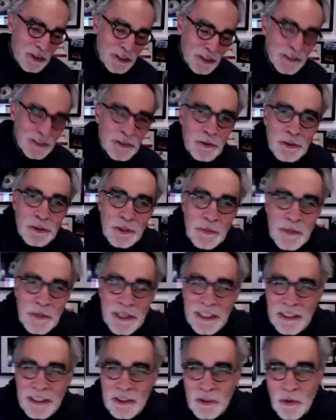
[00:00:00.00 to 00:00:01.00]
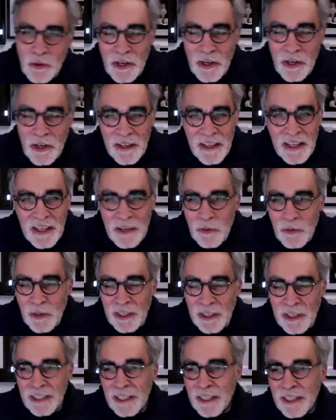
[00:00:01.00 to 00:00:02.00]
our social media and so on. Well,
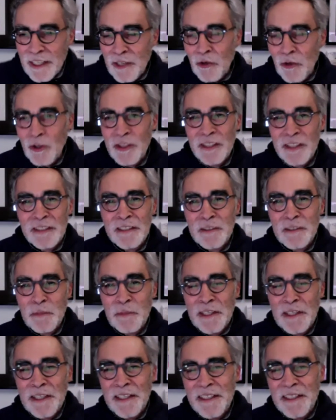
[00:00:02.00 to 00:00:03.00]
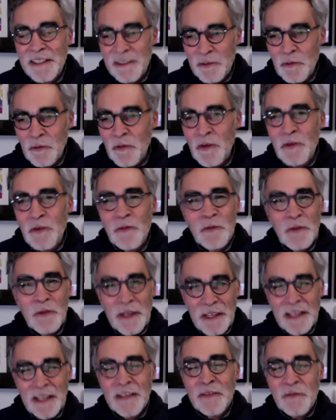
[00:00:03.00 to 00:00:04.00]
Eloy, this has been
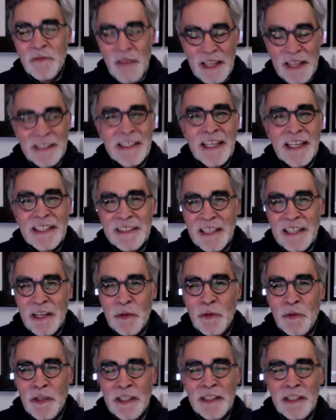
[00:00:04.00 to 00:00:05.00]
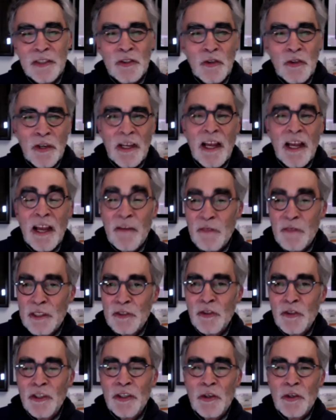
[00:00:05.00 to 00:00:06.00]
fantastic. I really enjoy. I've
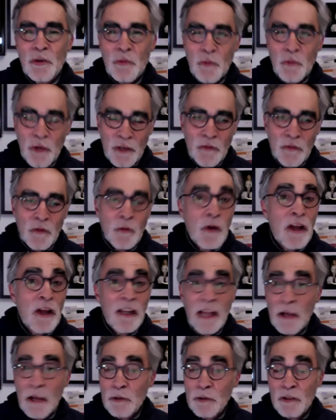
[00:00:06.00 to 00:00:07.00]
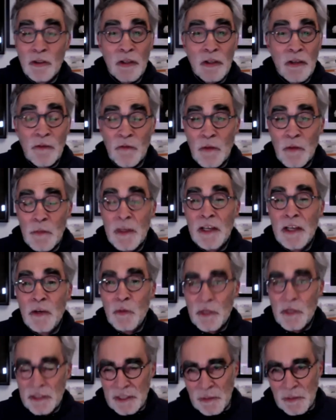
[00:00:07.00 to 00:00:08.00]
enjoyed your work for a while. I was familiar
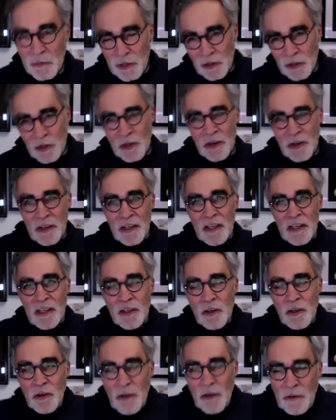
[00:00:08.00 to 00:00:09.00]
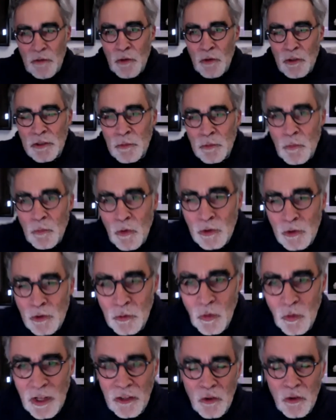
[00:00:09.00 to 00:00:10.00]
with some of your your, mm-hmm. of course, most
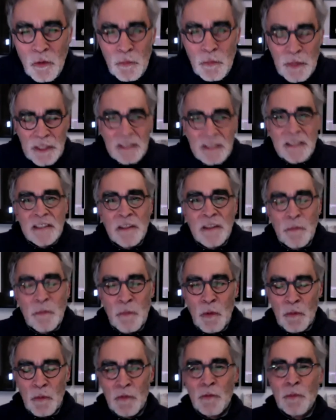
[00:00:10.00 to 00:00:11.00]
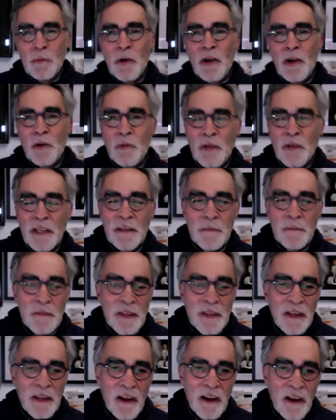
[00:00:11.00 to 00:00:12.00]
well known pieces, The Pope of Broadway,
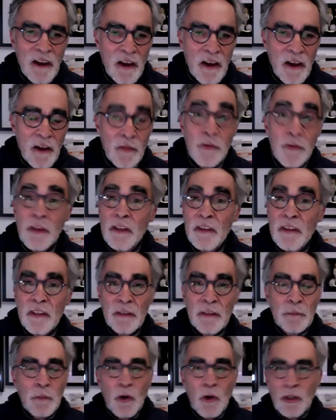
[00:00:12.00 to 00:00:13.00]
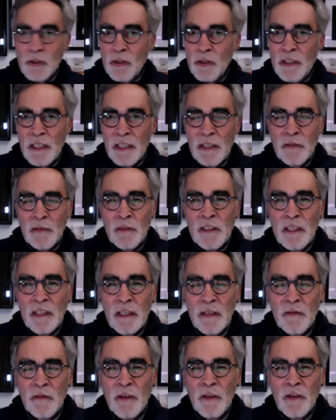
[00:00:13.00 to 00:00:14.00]
uh, the the portrait that you did
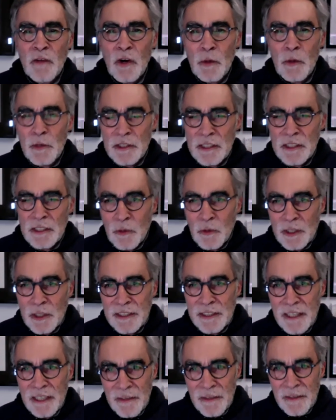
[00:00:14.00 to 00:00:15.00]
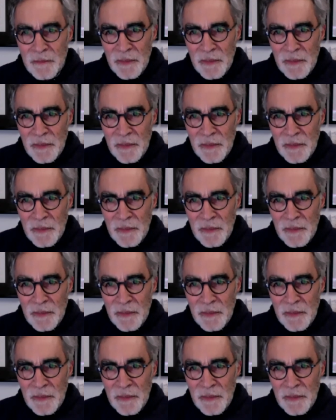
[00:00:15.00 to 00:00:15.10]
of, of Herbert Siguenza